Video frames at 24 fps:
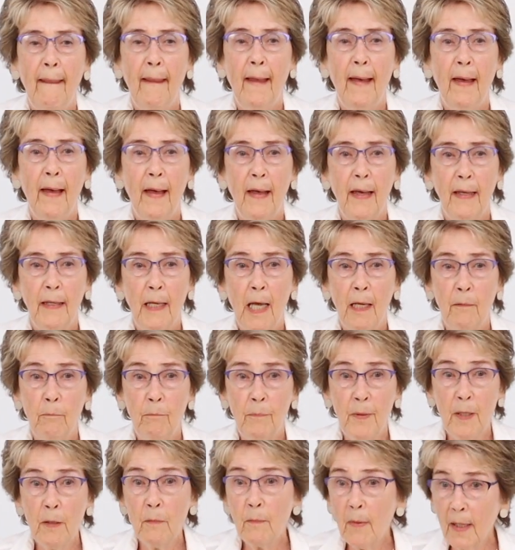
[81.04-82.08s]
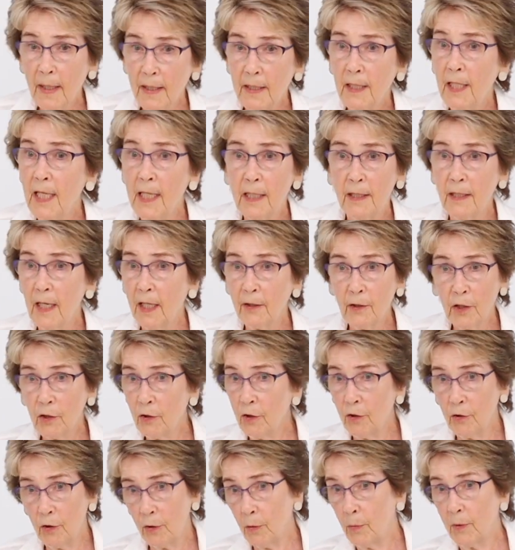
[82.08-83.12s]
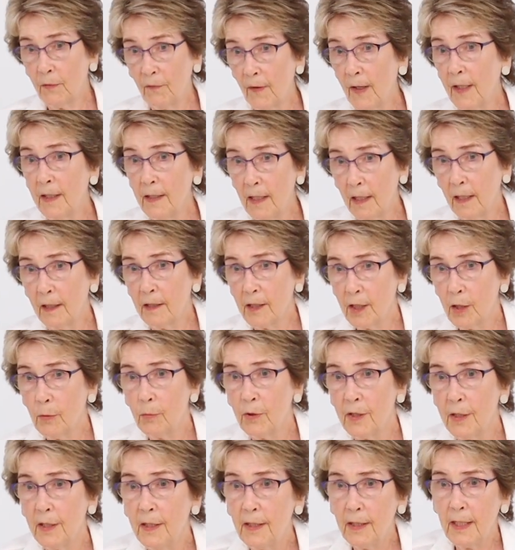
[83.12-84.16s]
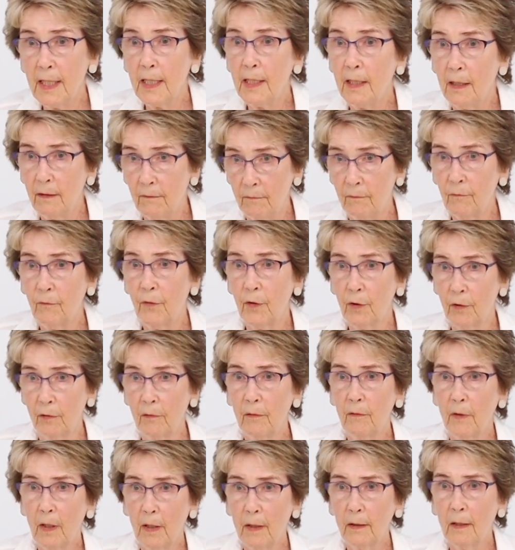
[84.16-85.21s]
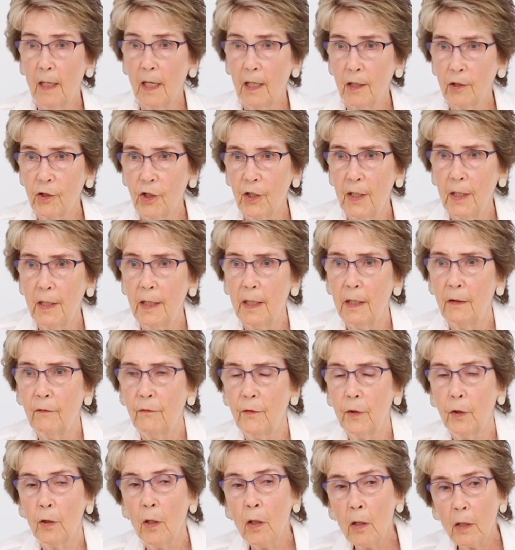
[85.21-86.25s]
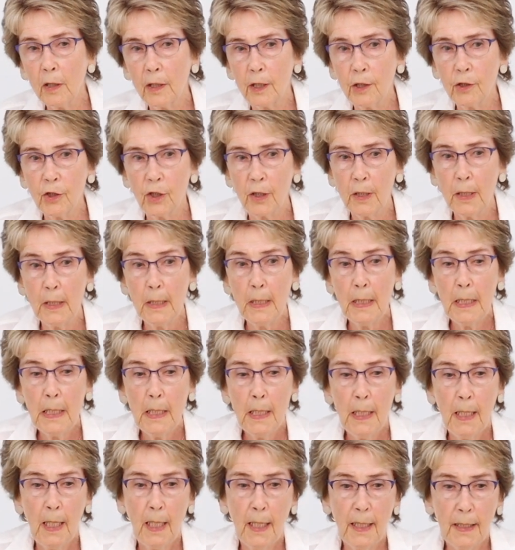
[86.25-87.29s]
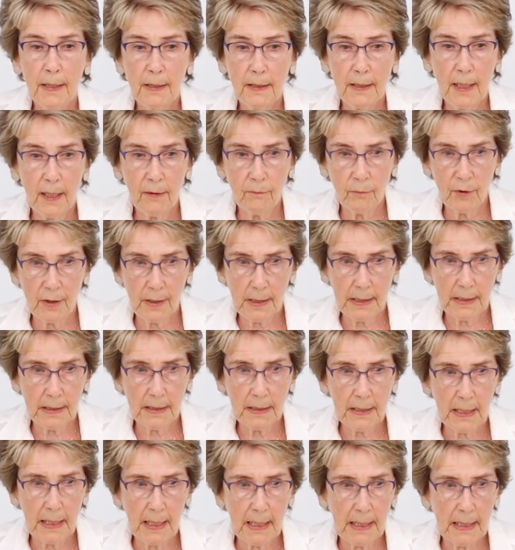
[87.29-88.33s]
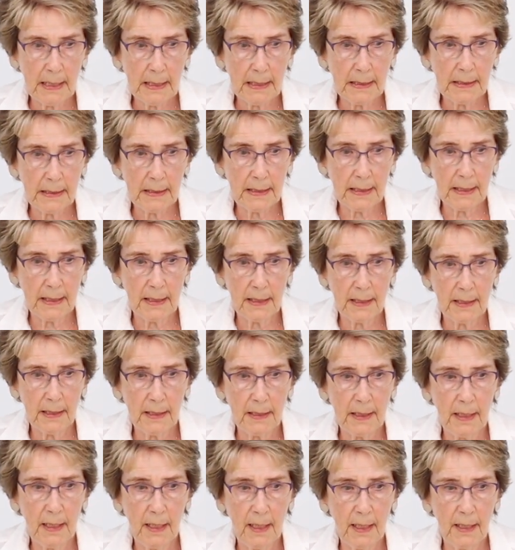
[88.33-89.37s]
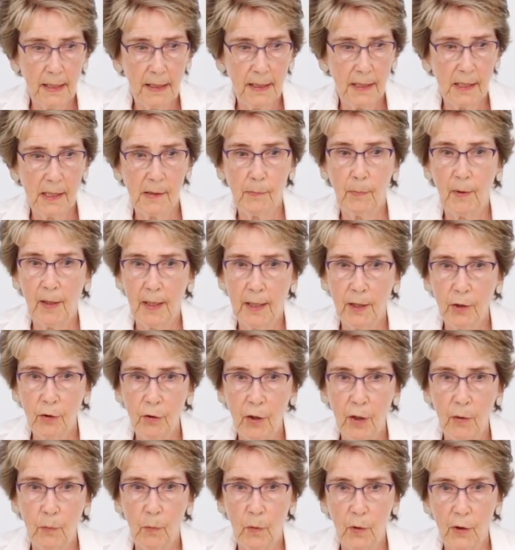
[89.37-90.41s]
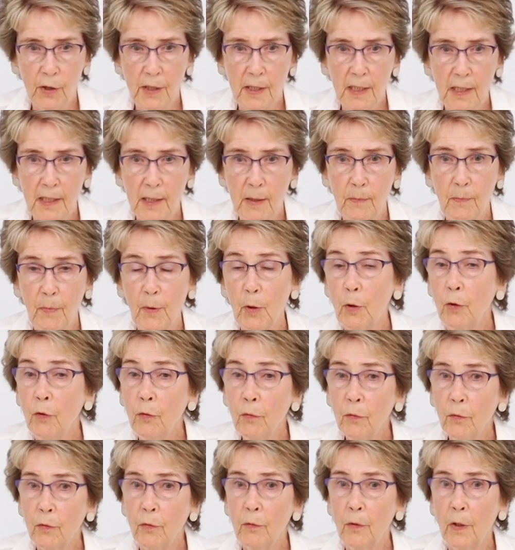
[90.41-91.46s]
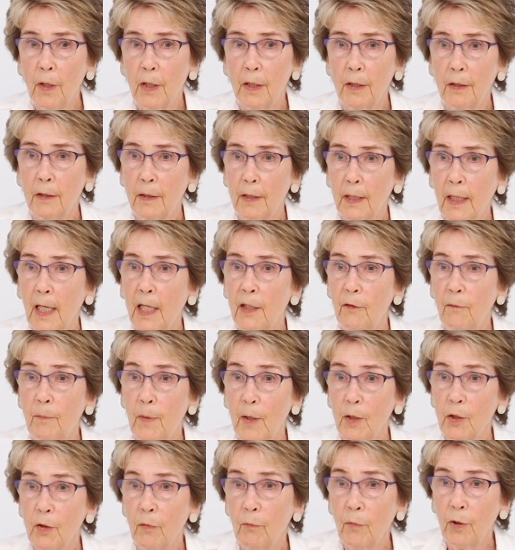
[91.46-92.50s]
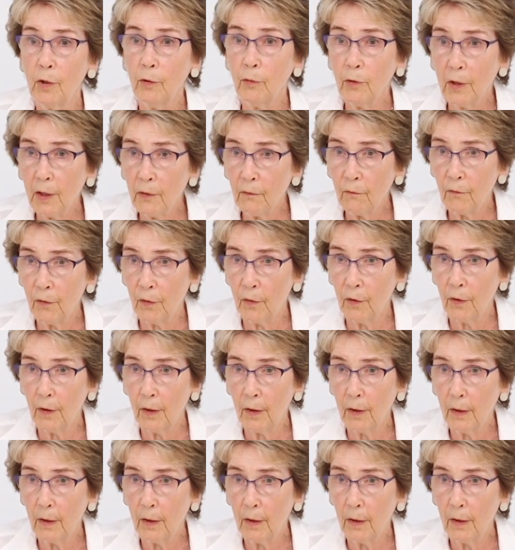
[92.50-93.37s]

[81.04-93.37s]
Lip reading: And bear in mind, he had nothing to do with fine arts. He was a dean for a large area of the college. And I went in and I explained who I was, and he said, but you are the kind of person we're looking for,